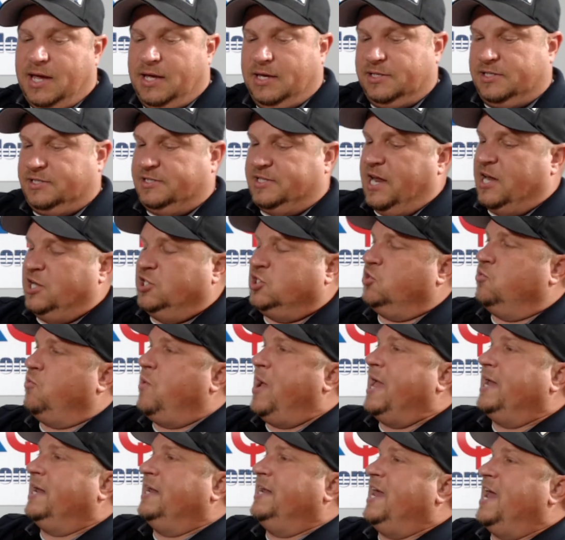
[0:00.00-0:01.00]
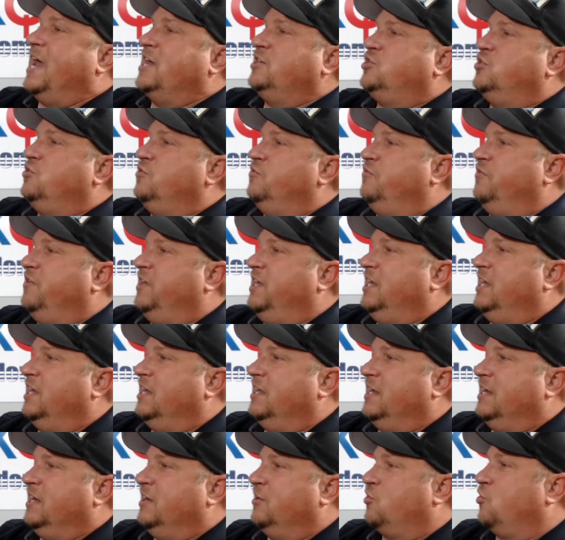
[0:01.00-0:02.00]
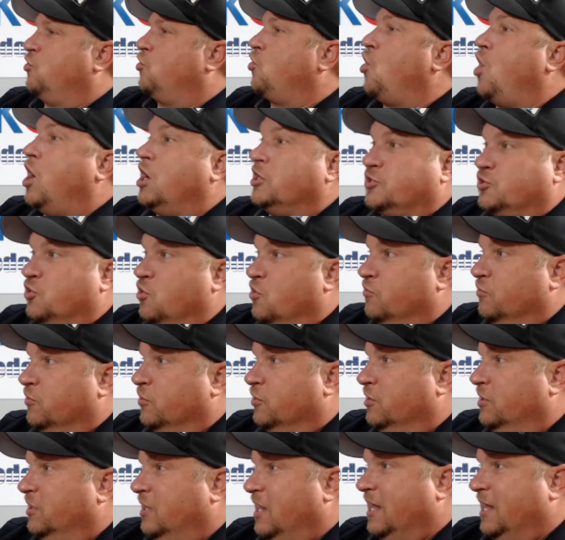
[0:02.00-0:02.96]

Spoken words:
station wagon, SUV, and crossover,